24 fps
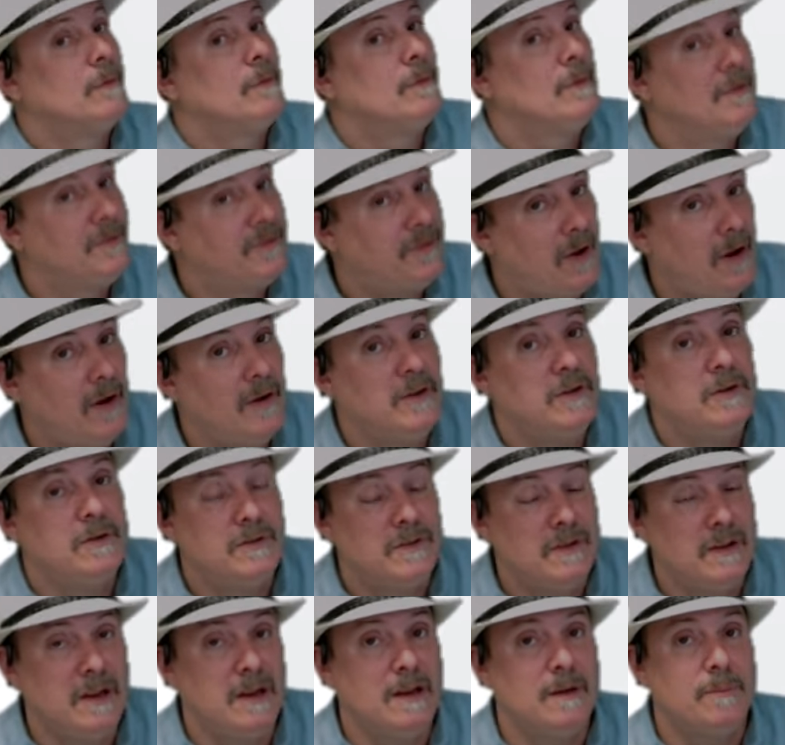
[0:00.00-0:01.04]
will start
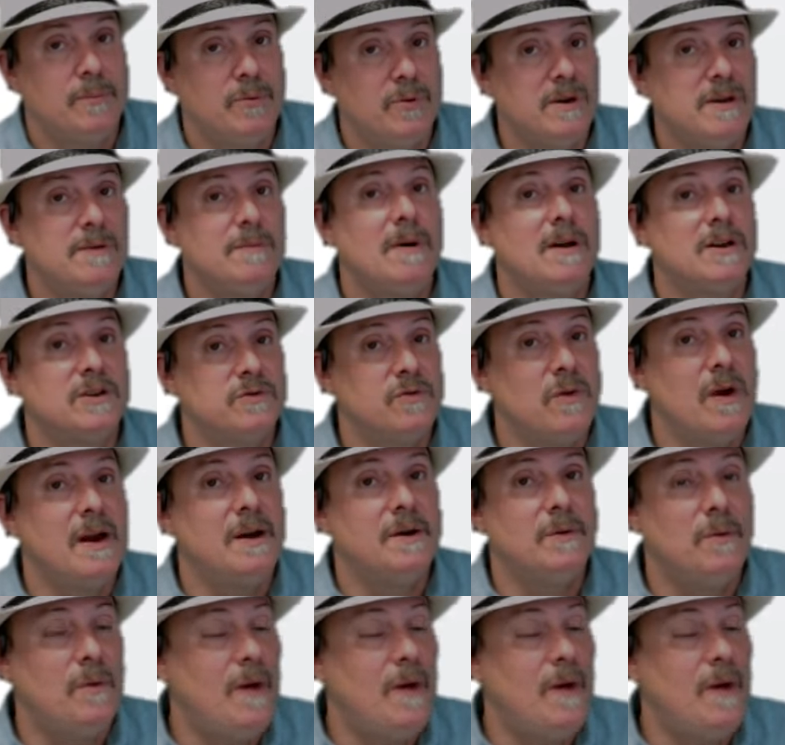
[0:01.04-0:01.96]
using it pretty much right